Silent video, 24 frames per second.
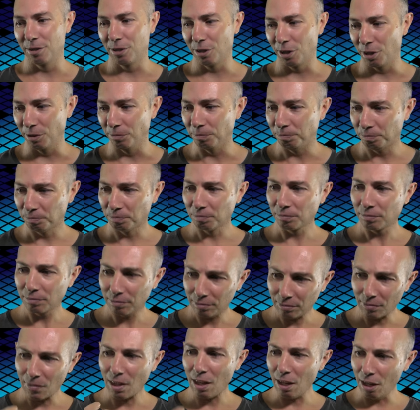So
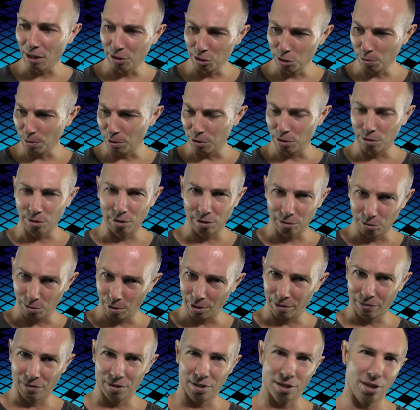I just want to do a little
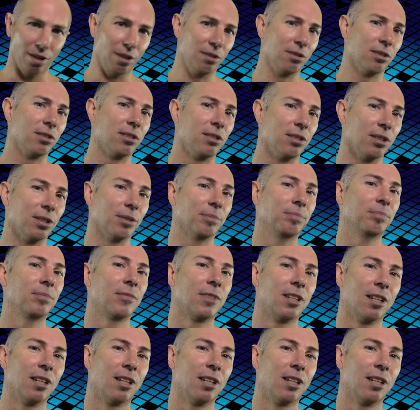quick video just to